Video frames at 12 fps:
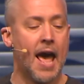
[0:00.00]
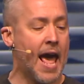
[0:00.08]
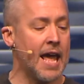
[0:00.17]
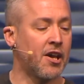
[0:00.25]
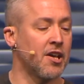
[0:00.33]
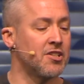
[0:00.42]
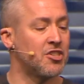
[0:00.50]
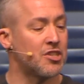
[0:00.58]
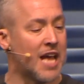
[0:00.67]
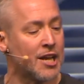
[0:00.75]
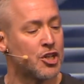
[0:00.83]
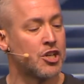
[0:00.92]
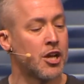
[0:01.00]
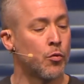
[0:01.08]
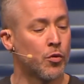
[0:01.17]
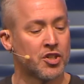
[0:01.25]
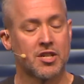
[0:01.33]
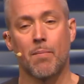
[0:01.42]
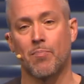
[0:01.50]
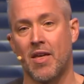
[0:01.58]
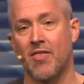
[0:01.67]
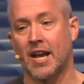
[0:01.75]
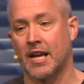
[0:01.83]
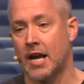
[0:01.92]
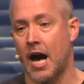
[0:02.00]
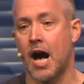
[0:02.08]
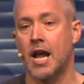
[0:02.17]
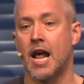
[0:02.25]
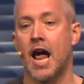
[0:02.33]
A concession was something that God